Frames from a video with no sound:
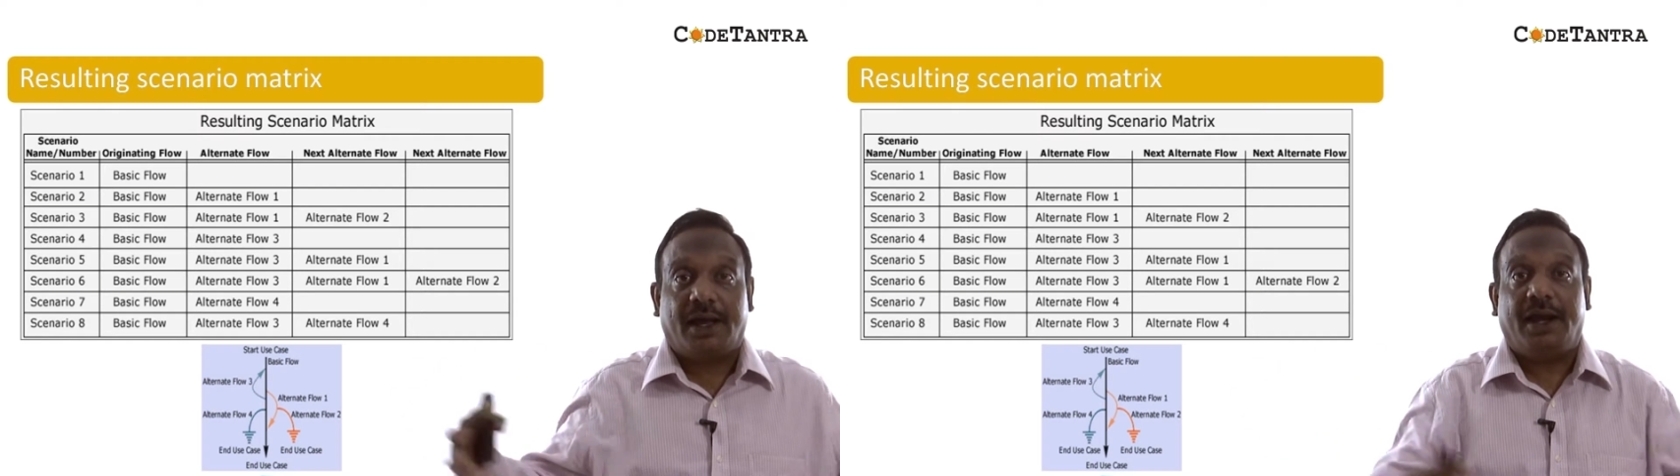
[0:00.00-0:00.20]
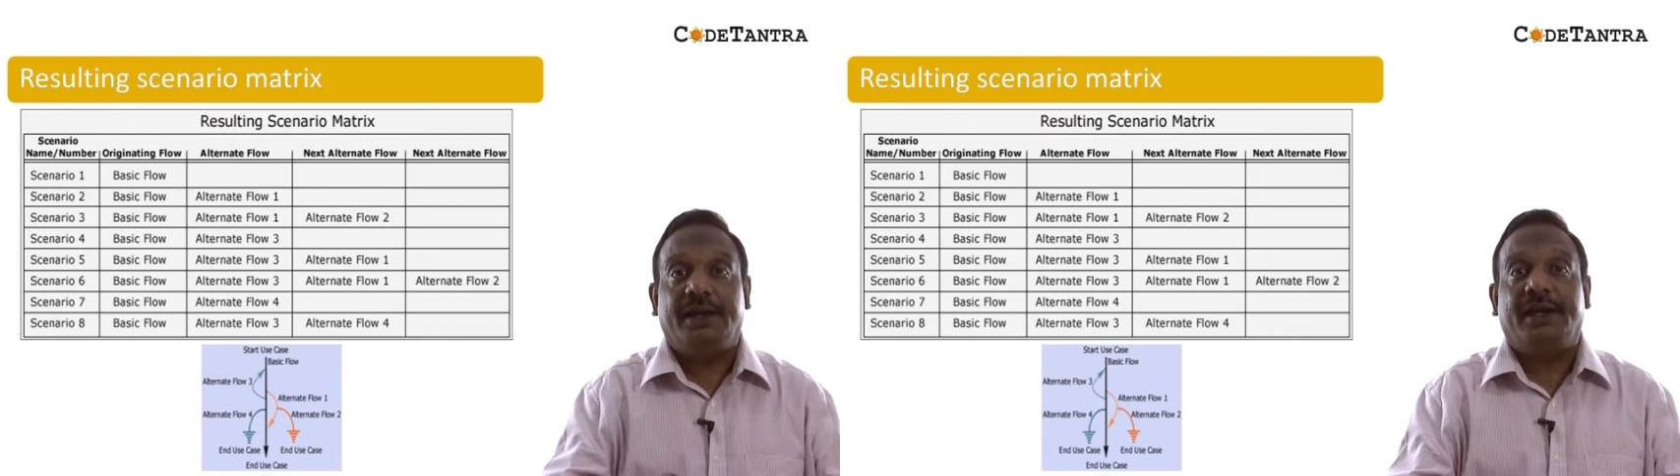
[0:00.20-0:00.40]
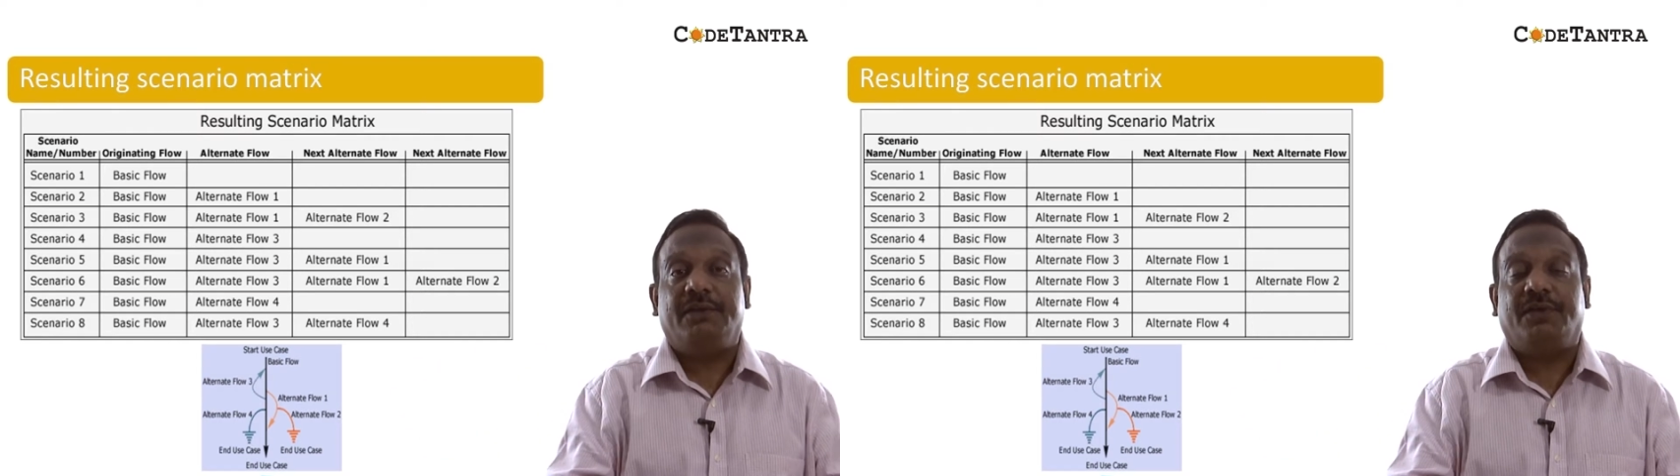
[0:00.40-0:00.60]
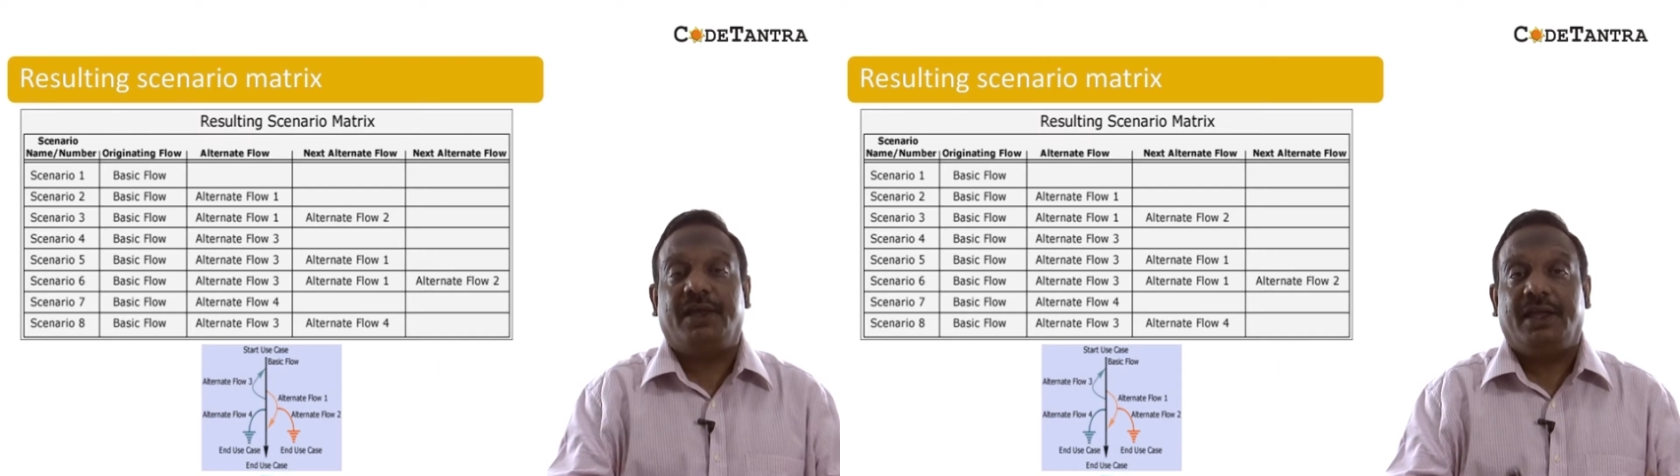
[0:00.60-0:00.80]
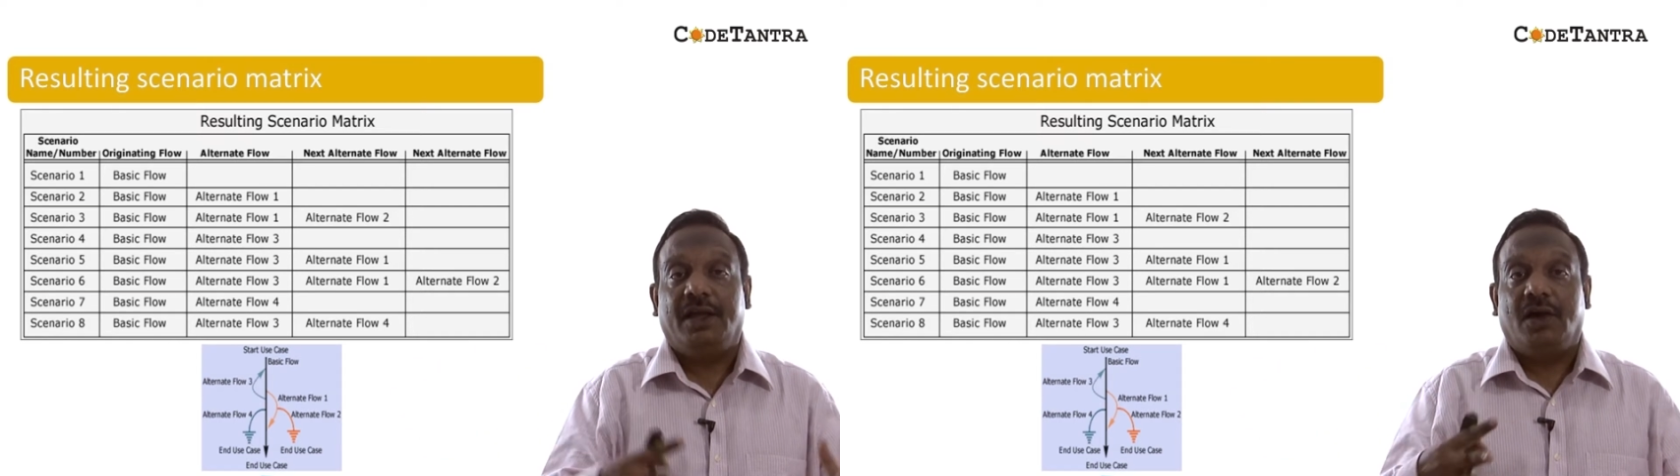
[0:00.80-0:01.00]

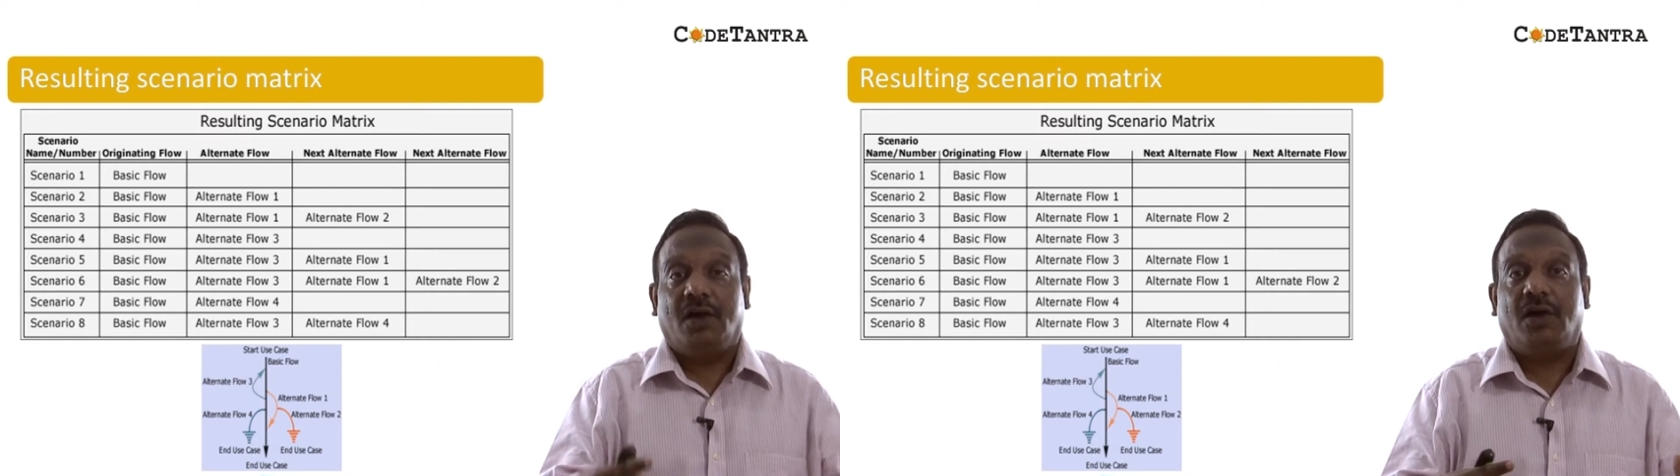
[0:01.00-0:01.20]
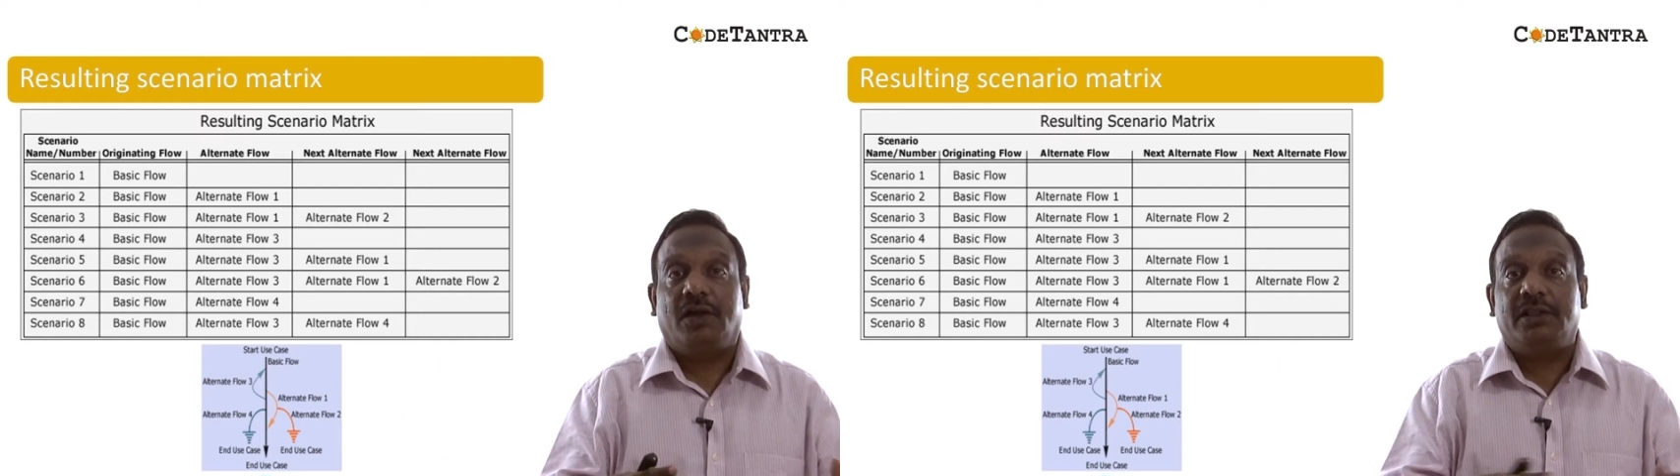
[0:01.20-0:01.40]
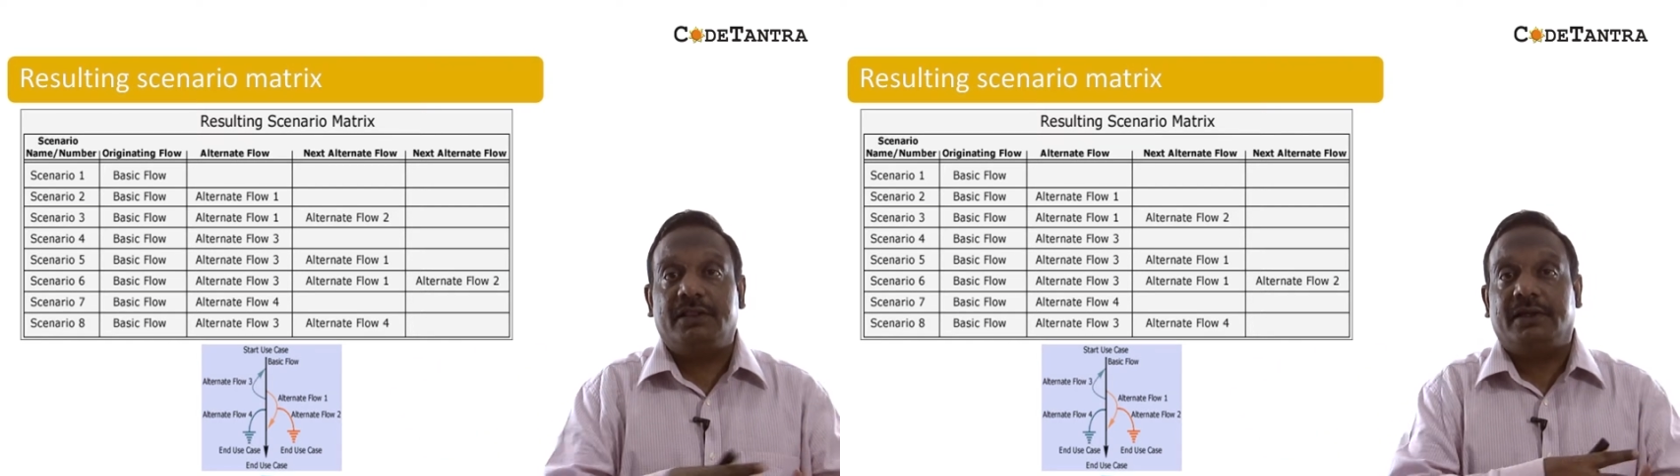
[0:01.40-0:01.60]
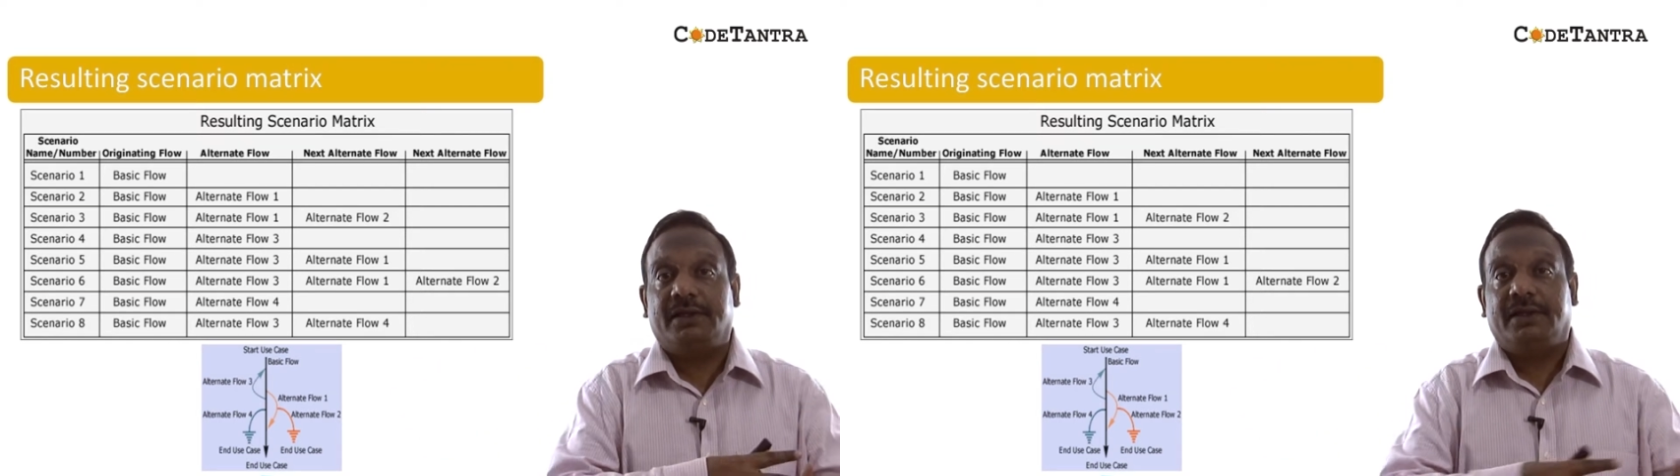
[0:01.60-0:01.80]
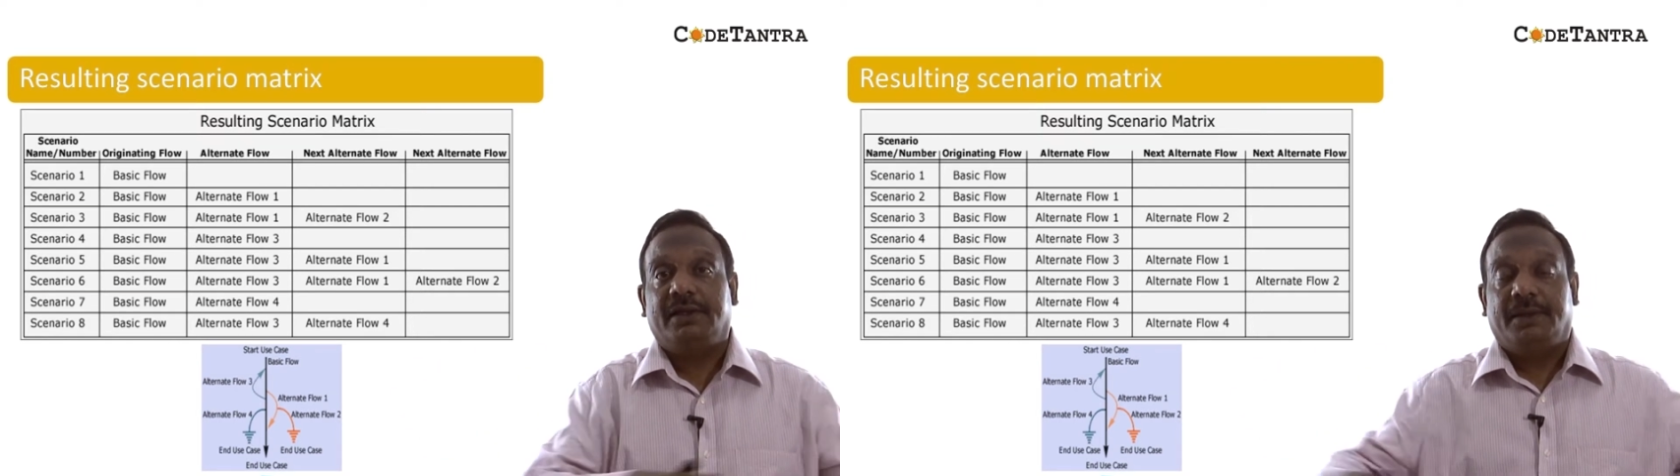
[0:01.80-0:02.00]
identify all
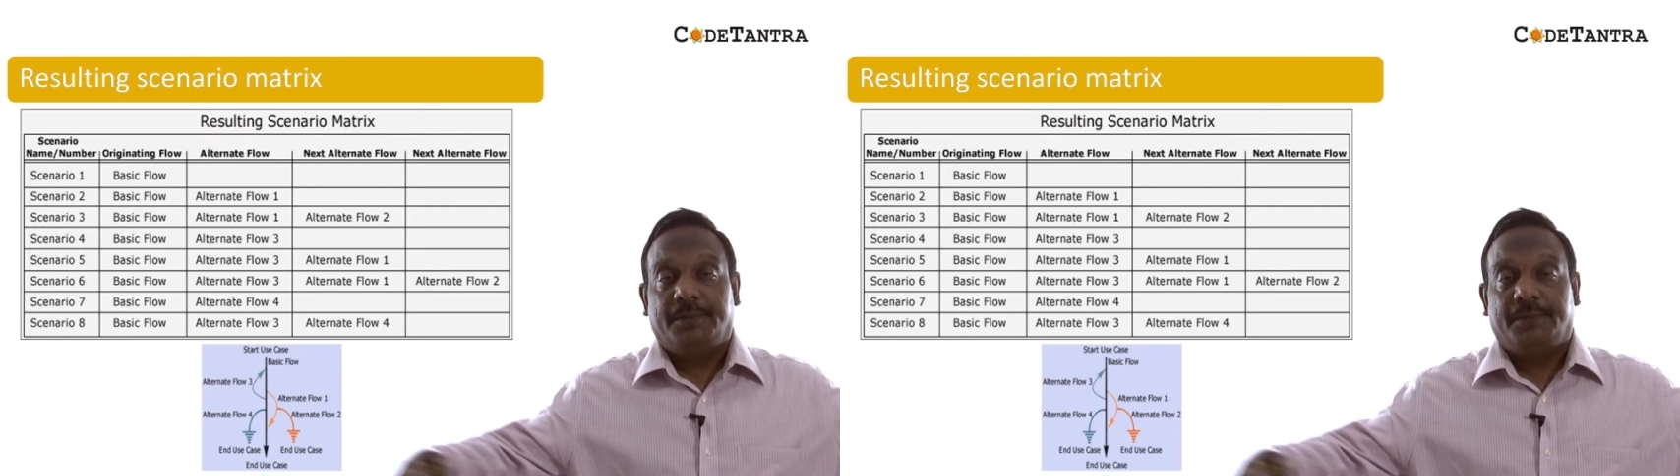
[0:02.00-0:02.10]
the